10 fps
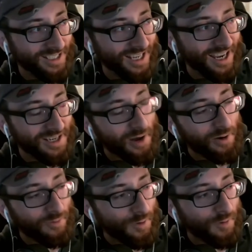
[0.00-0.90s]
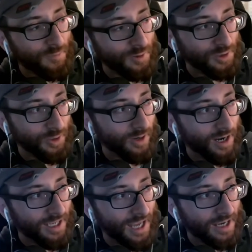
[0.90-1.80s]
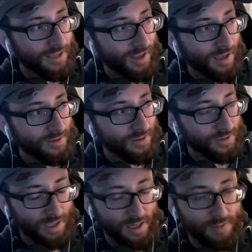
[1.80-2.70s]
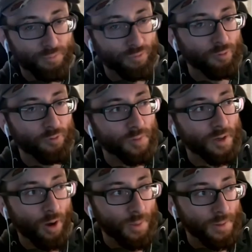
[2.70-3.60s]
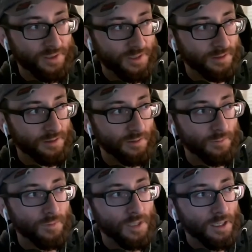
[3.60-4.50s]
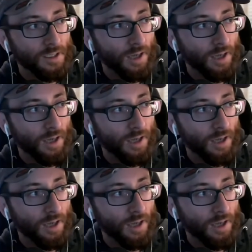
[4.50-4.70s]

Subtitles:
Yeah, no, for sure. And again, it's just an improvement on the system.